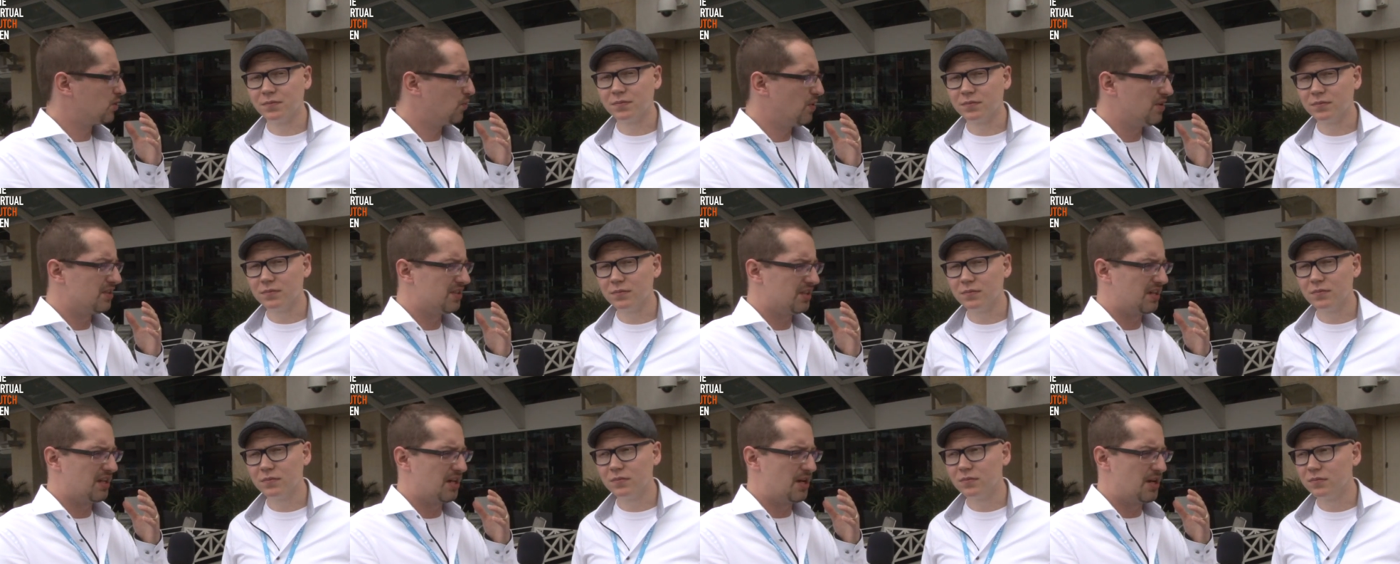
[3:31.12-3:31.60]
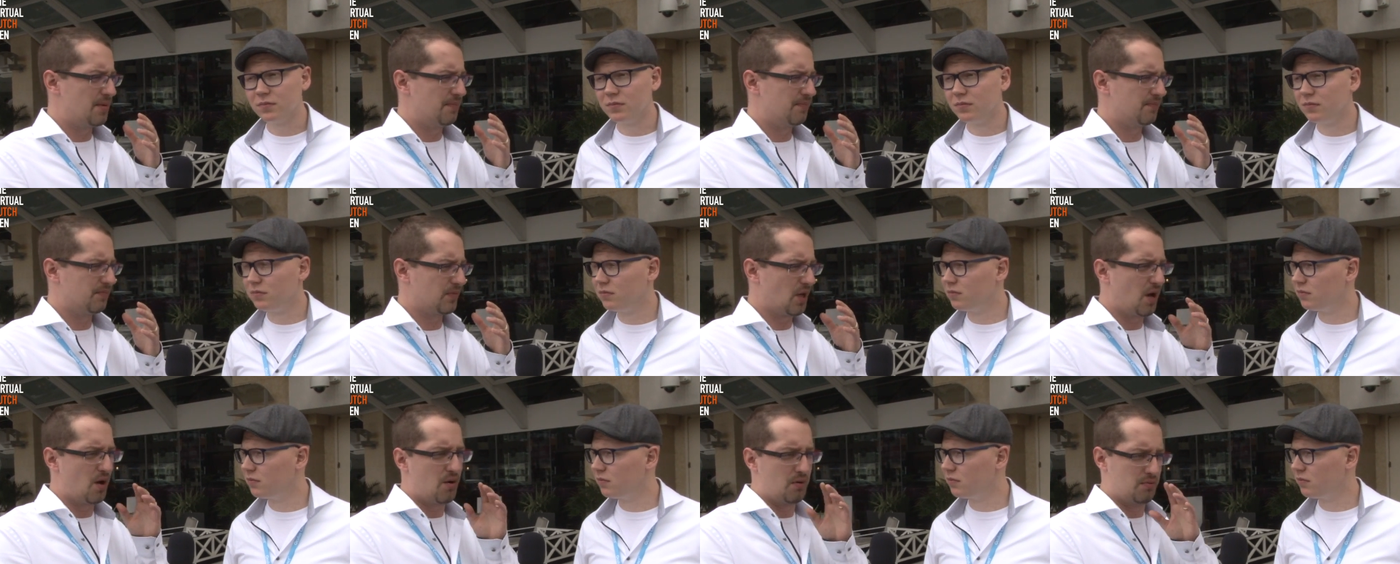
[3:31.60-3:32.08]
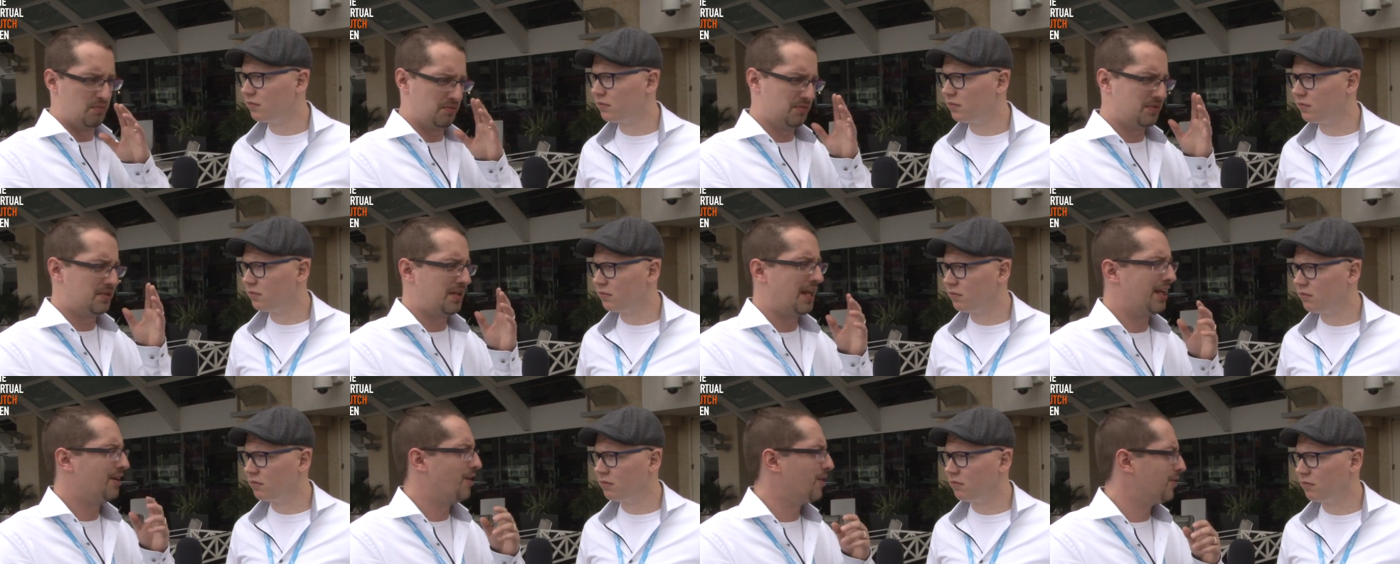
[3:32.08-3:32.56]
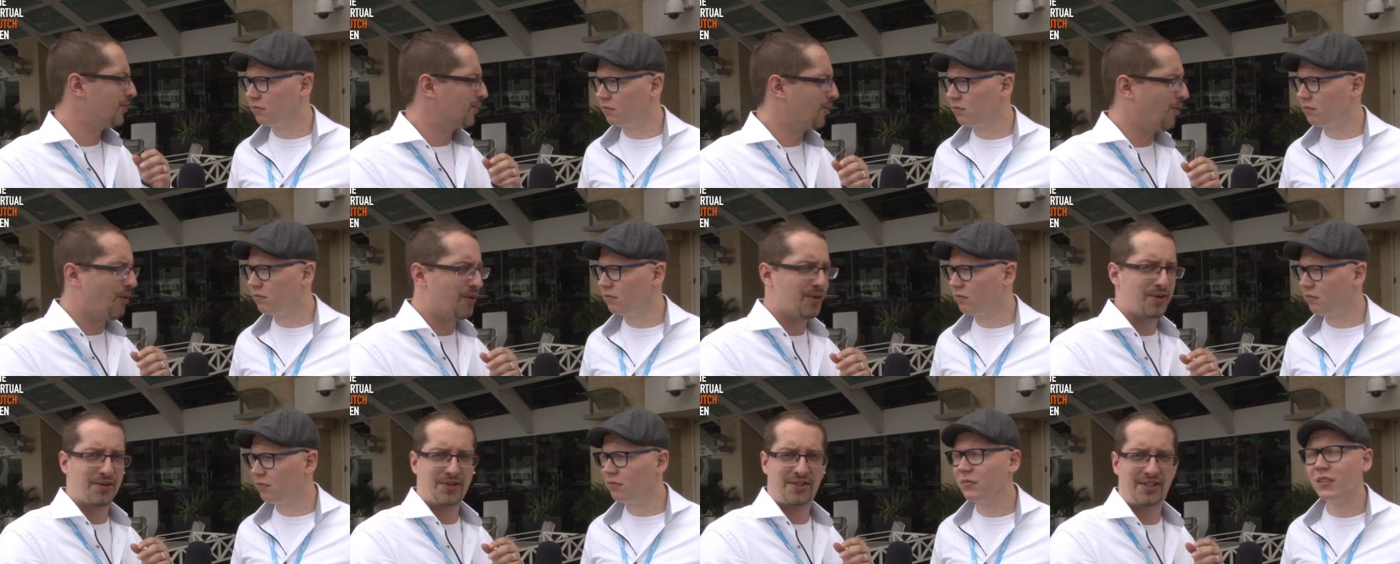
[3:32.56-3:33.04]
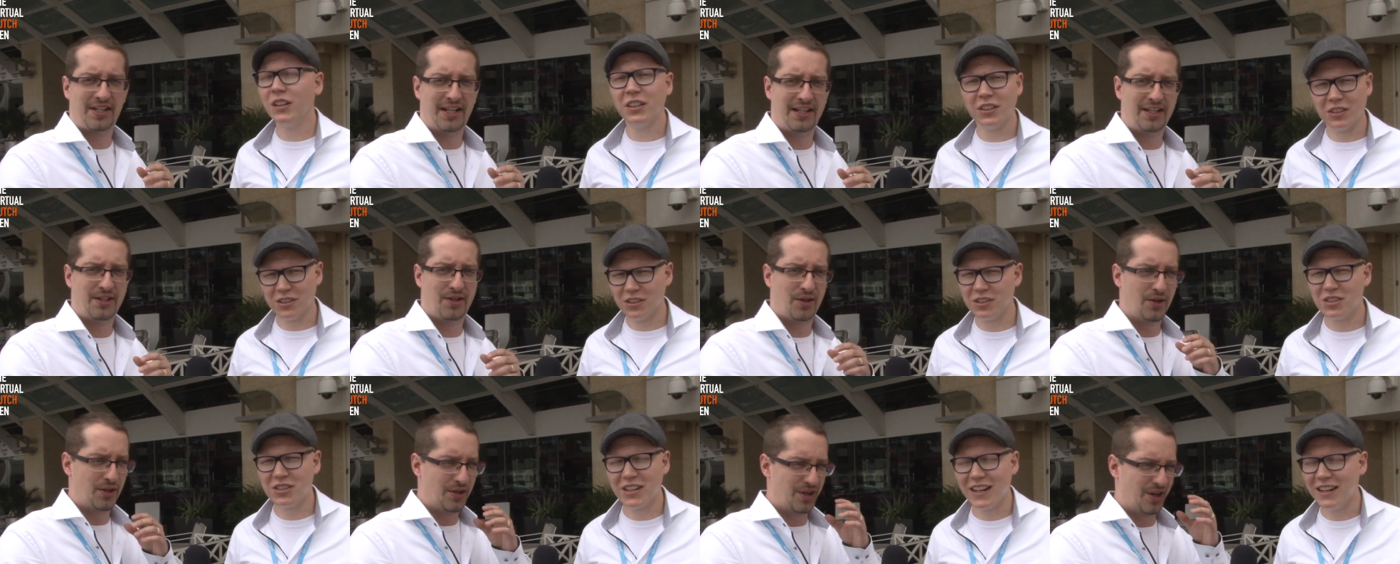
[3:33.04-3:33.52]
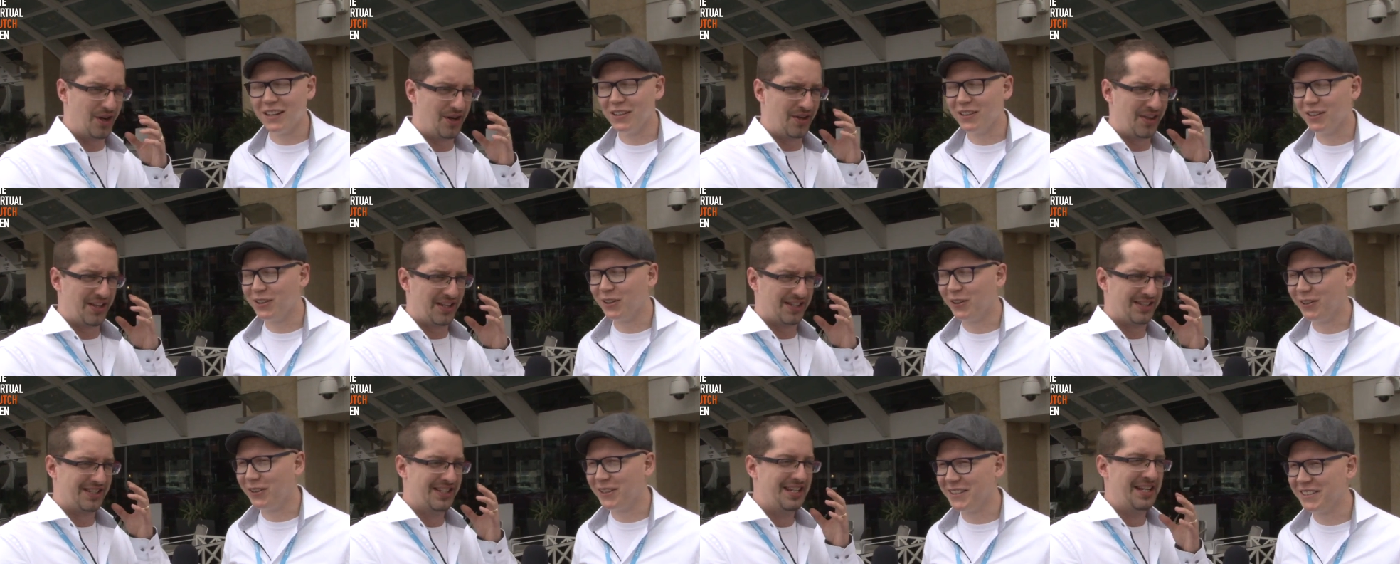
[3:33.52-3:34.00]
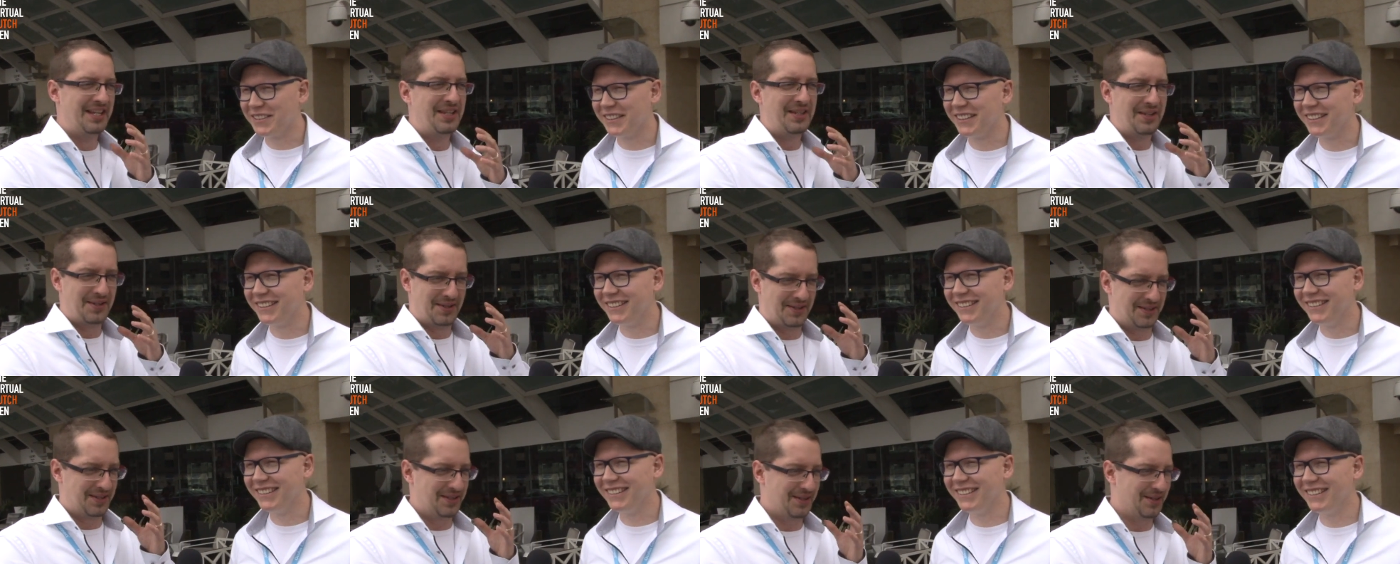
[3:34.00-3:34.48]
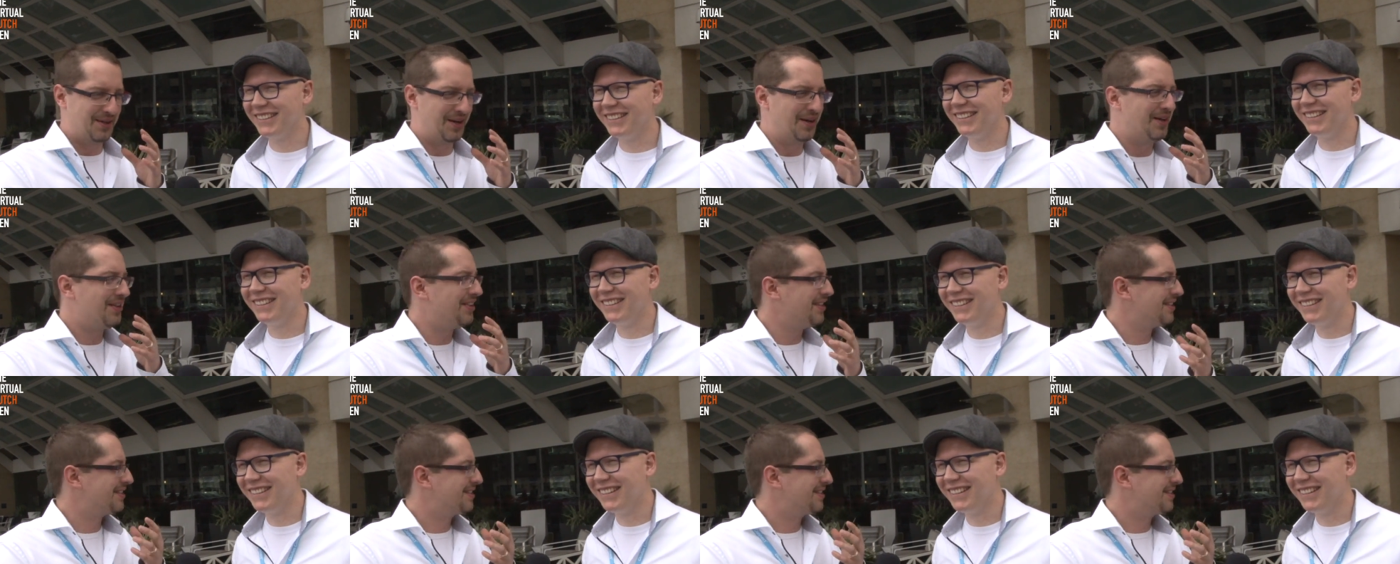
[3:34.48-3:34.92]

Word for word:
Speaker 1: was one. You know, staying on the corridor scene. You hear